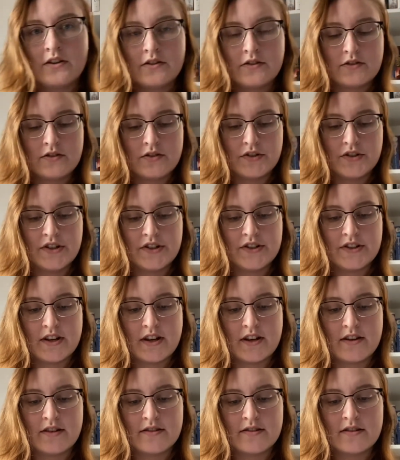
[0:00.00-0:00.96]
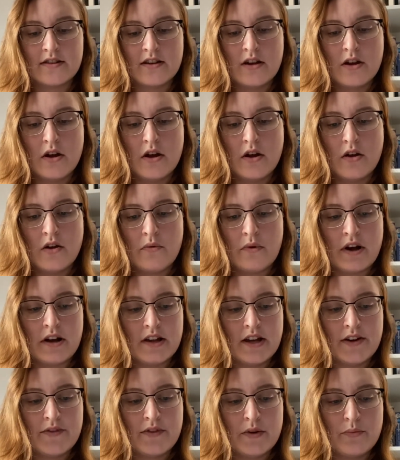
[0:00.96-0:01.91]
So she says, While
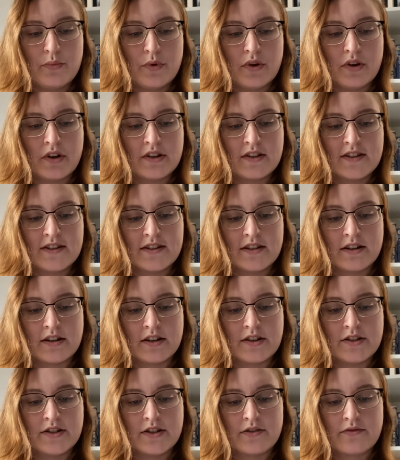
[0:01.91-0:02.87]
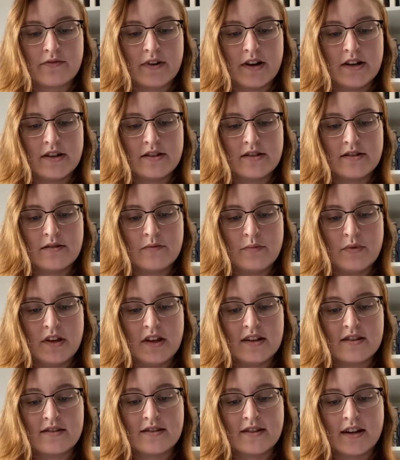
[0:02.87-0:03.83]
every book in the series is written to be
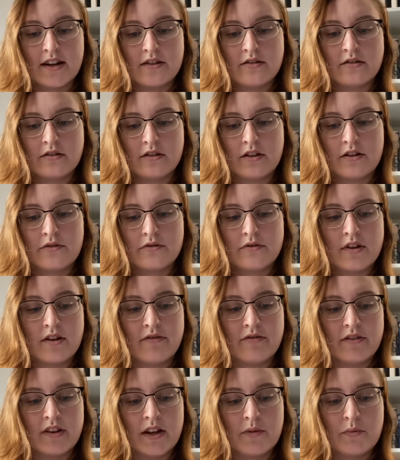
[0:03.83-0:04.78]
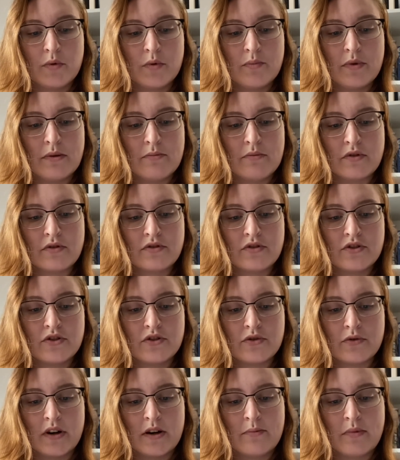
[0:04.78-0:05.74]
a standalone, Aflame will be most
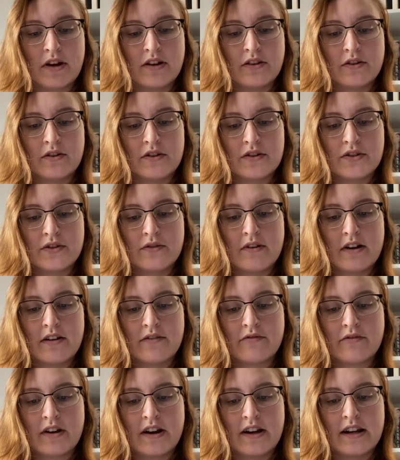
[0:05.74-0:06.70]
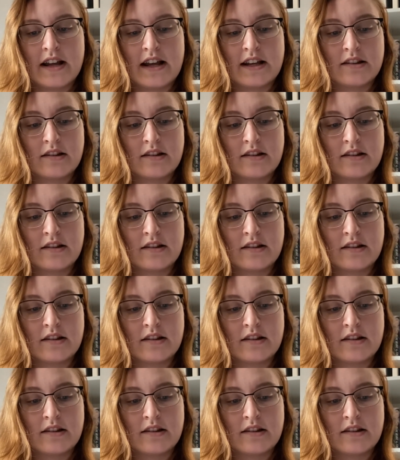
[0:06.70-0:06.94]
enjoyed by those who have read at